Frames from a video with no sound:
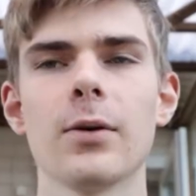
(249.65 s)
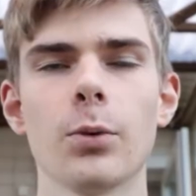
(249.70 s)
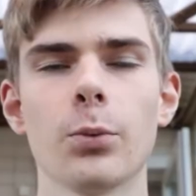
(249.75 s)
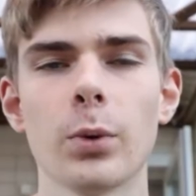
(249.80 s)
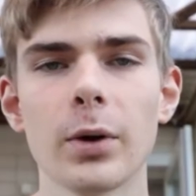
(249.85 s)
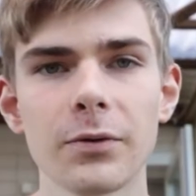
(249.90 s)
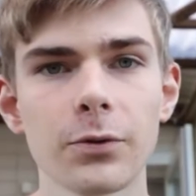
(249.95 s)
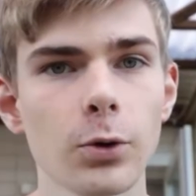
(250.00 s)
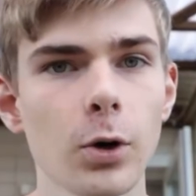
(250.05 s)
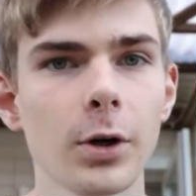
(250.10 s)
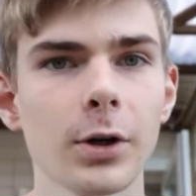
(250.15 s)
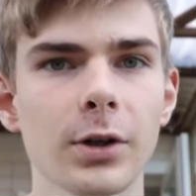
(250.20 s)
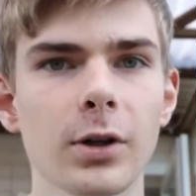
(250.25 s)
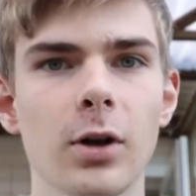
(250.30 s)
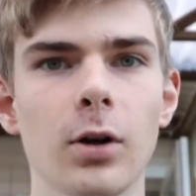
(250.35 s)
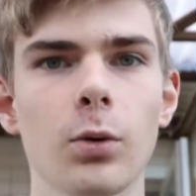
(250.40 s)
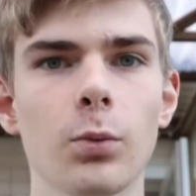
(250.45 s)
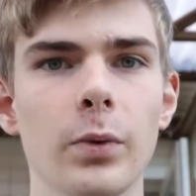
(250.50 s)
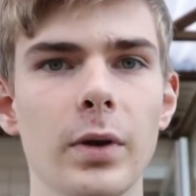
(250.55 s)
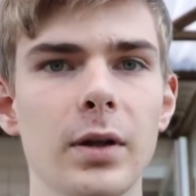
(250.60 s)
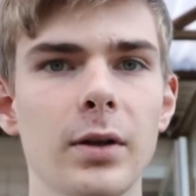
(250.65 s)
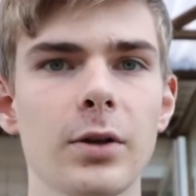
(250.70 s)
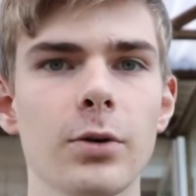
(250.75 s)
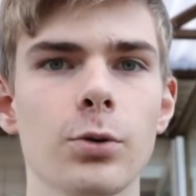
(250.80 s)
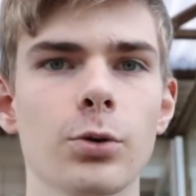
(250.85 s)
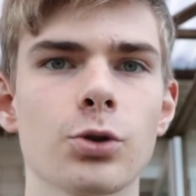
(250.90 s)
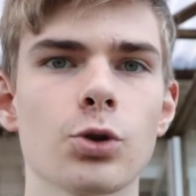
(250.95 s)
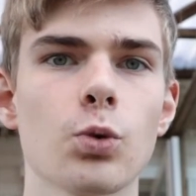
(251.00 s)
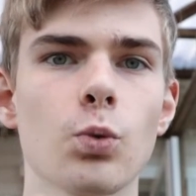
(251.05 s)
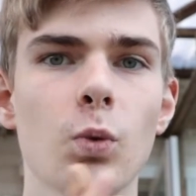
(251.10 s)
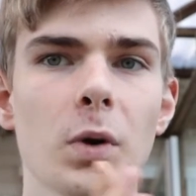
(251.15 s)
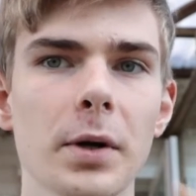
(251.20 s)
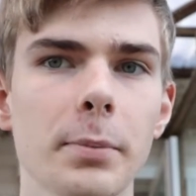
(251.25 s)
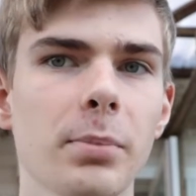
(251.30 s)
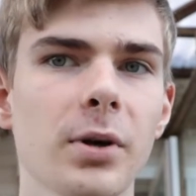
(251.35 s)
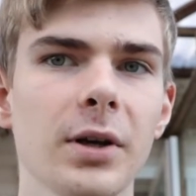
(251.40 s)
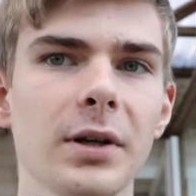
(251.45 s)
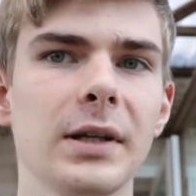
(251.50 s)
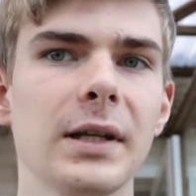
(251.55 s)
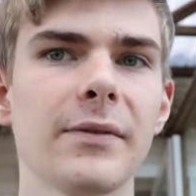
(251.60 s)
With Rodinal we use 1
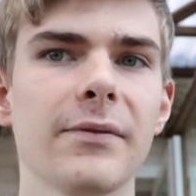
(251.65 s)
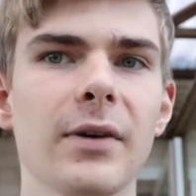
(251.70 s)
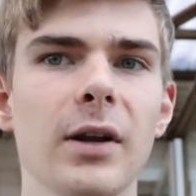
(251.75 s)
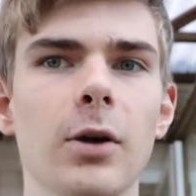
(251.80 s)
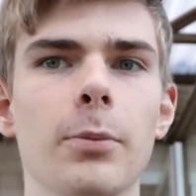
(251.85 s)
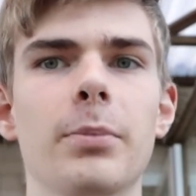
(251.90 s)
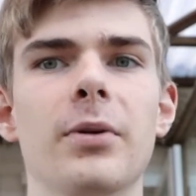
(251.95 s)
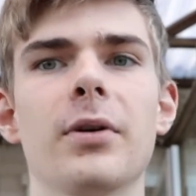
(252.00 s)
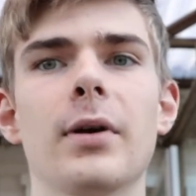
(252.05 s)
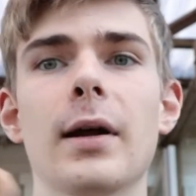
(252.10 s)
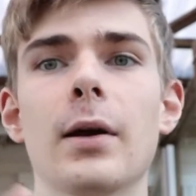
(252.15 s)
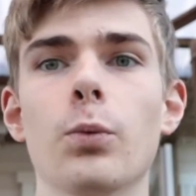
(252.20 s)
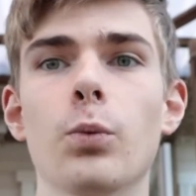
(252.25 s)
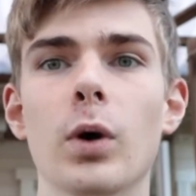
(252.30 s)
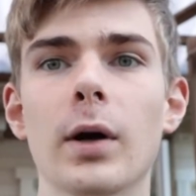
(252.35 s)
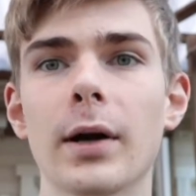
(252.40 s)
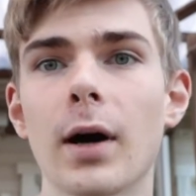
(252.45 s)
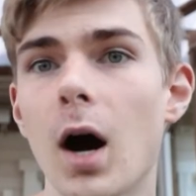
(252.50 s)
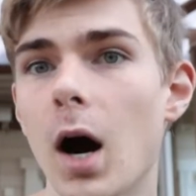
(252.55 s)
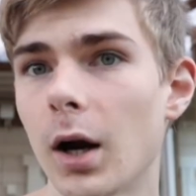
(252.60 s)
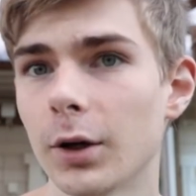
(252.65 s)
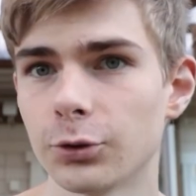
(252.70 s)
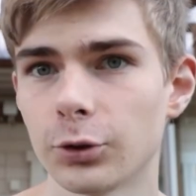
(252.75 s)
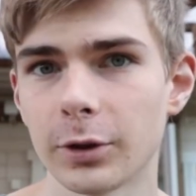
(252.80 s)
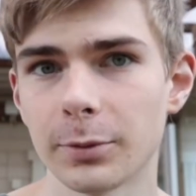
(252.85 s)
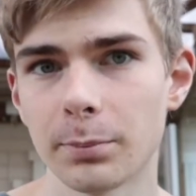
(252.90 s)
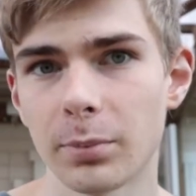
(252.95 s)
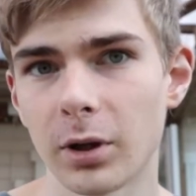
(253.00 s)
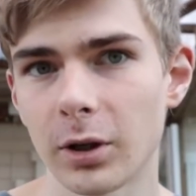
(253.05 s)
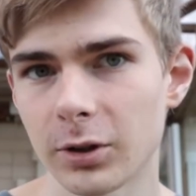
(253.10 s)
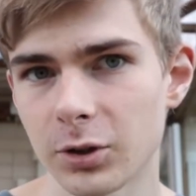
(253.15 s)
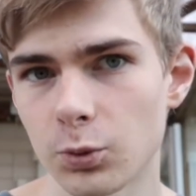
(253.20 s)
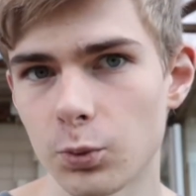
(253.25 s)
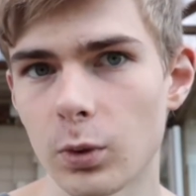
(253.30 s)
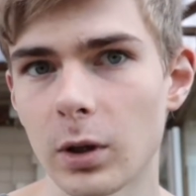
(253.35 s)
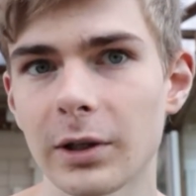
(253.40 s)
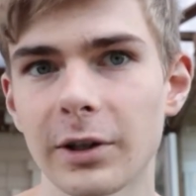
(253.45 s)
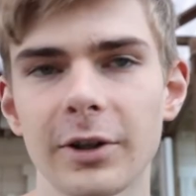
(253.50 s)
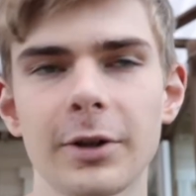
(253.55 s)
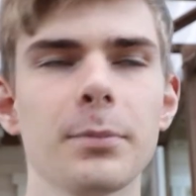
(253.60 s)
part developer and 100 parts
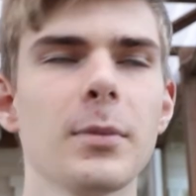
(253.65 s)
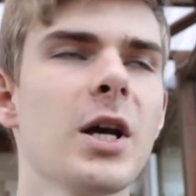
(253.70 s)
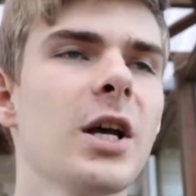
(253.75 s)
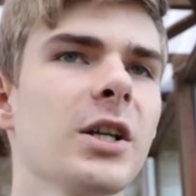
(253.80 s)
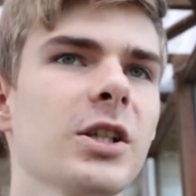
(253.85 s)
water.